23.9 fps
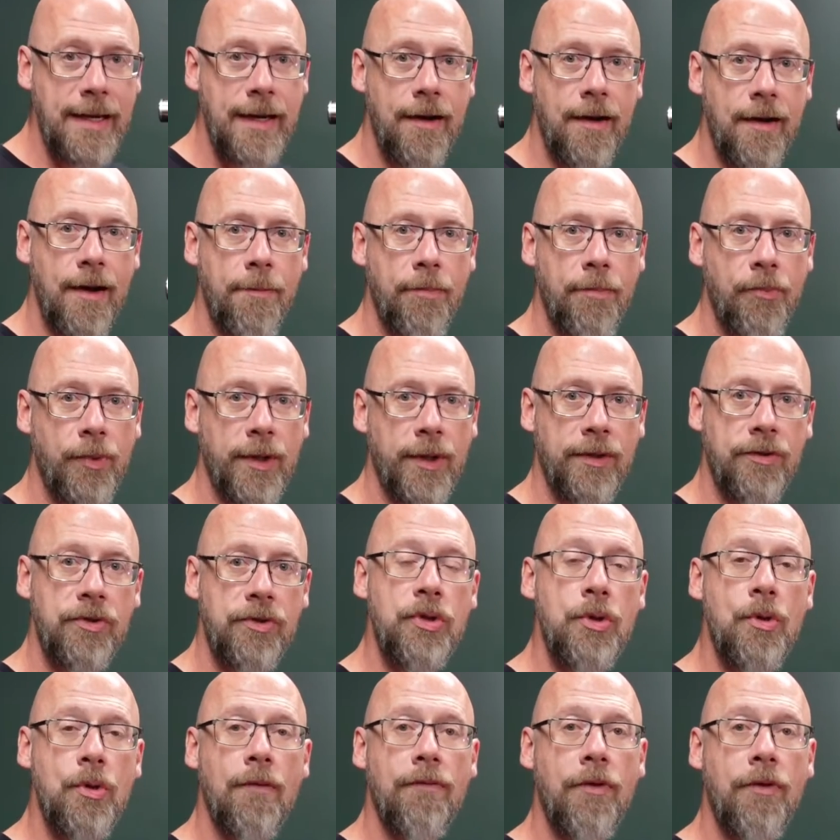it up with
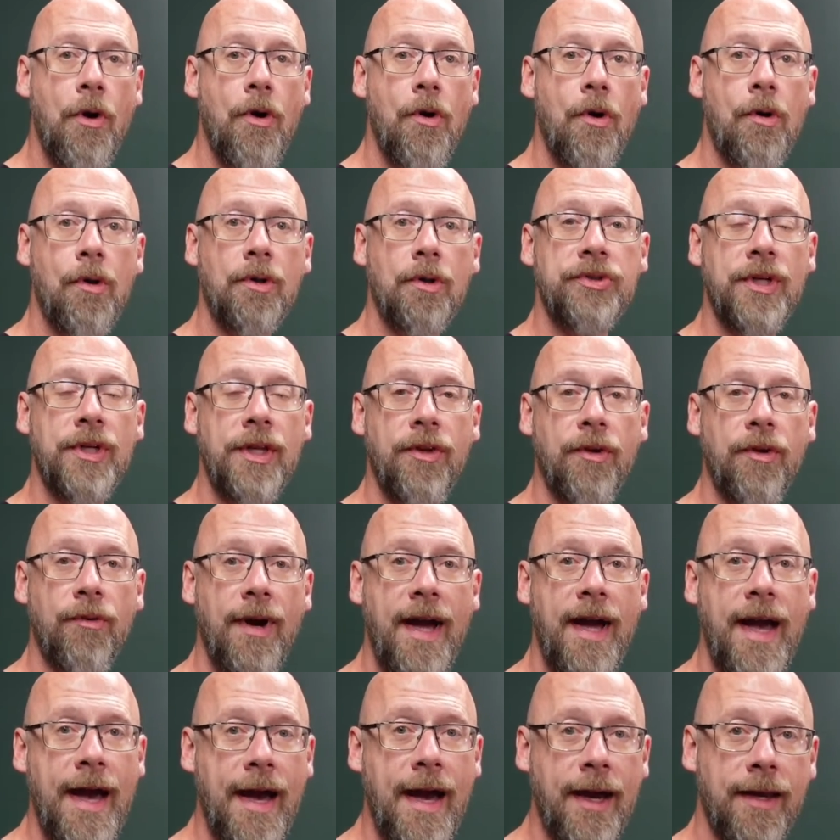2 of the holes on the
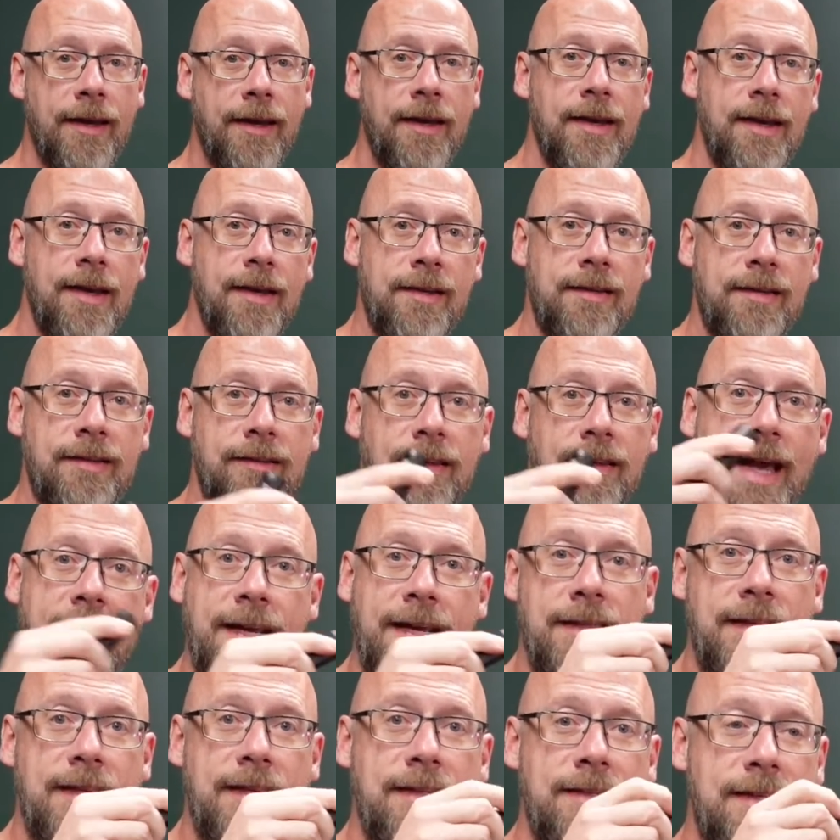rack,
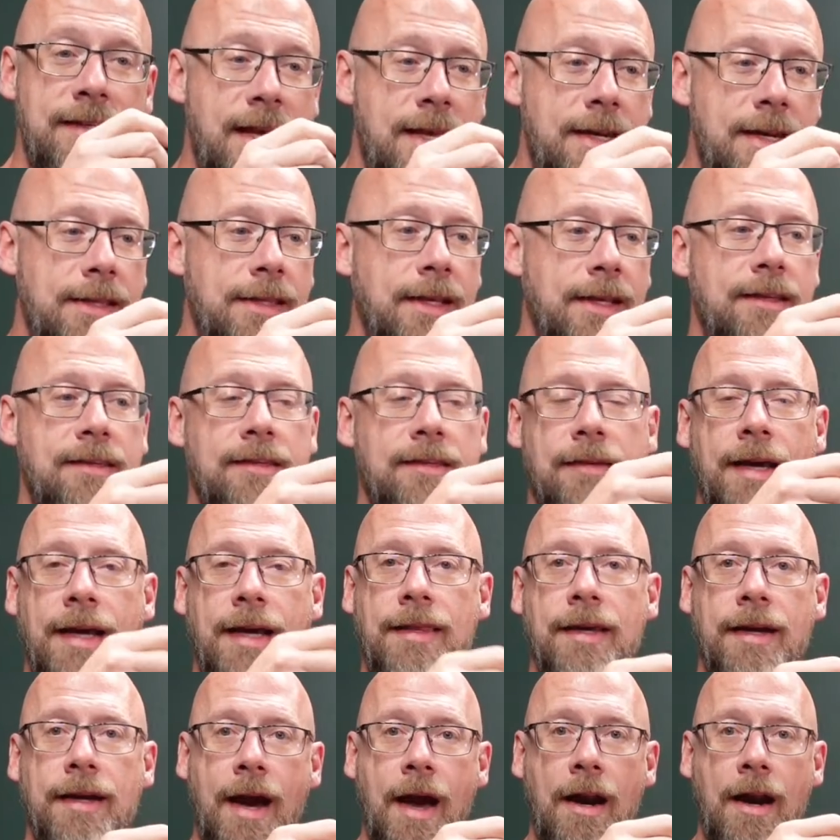slide these in, and then slide
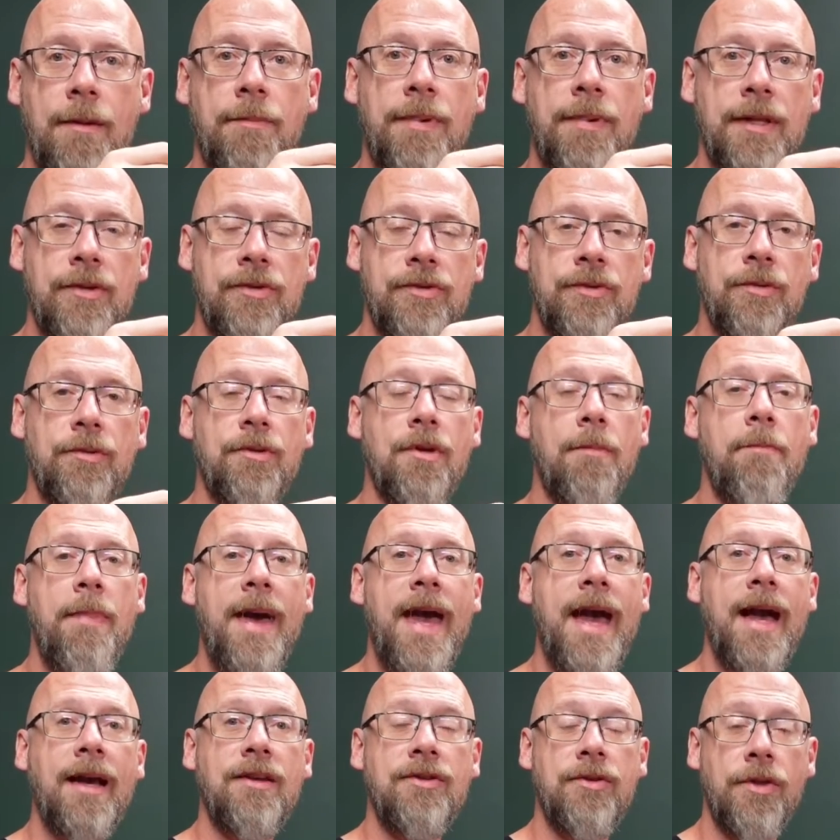the cotter pins through the
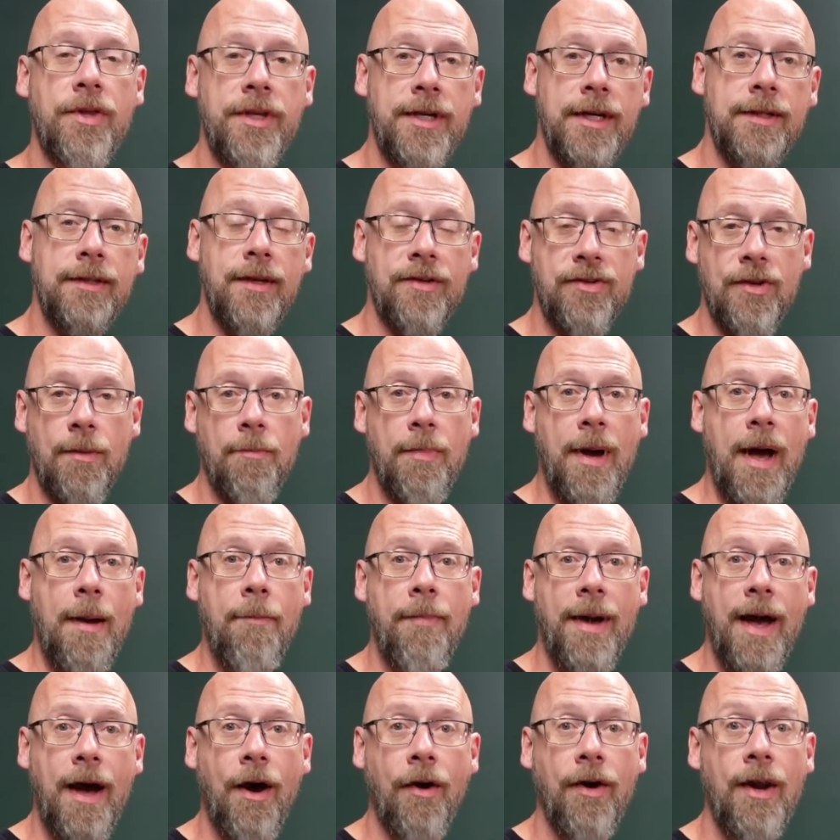back so that it doesn't pop
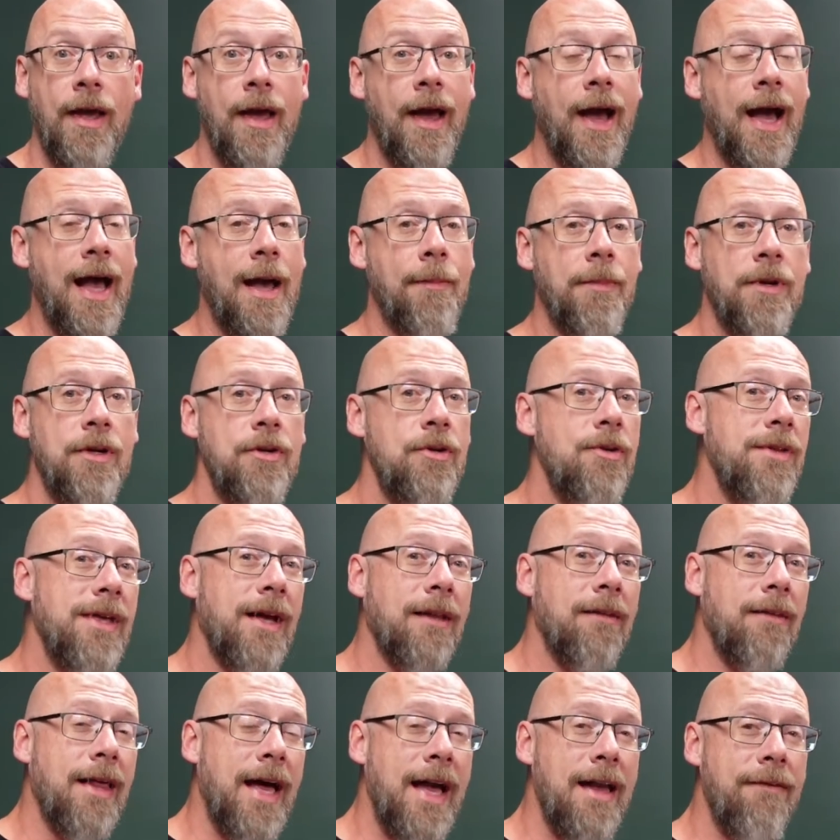out. I'm going to do
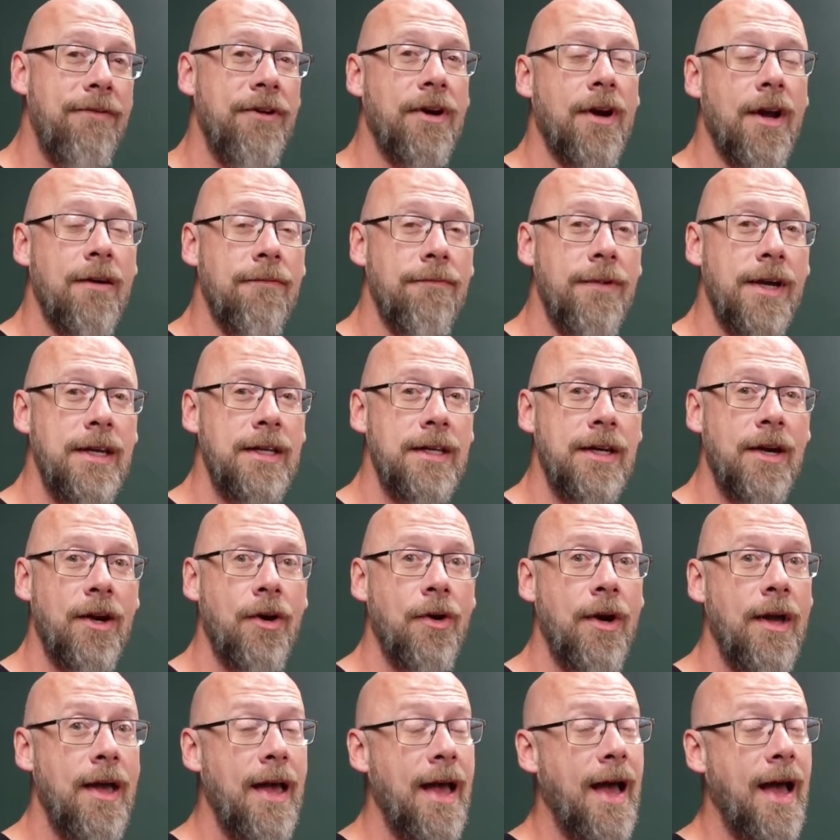that live here on video.